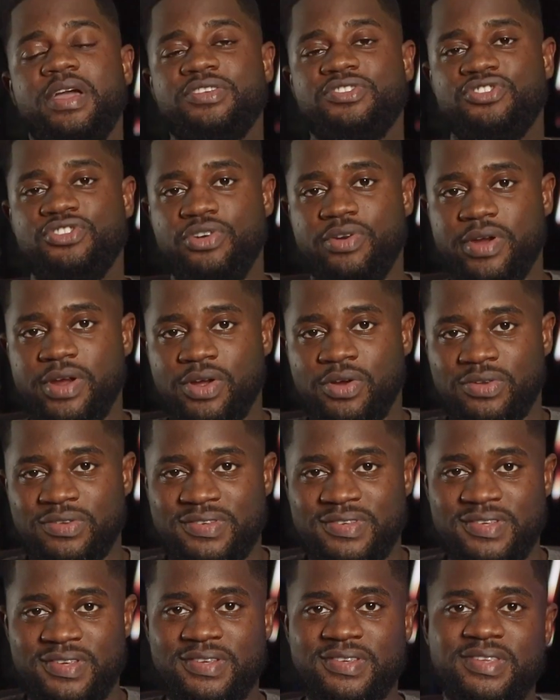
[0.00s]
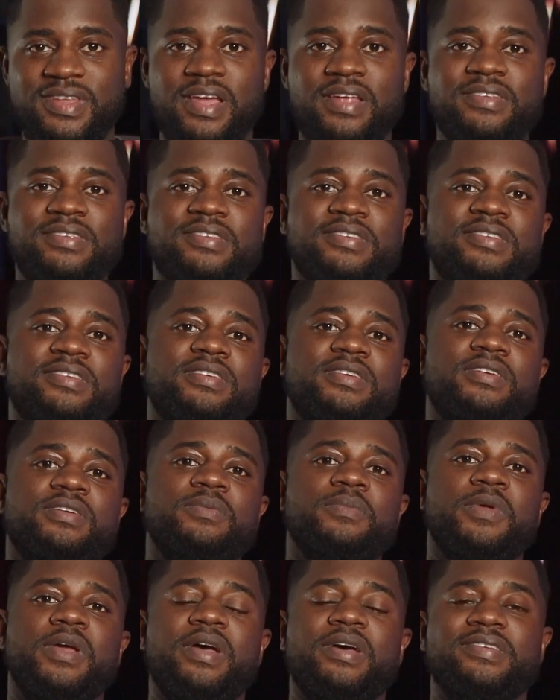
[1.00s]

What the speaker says: ensuring consistency,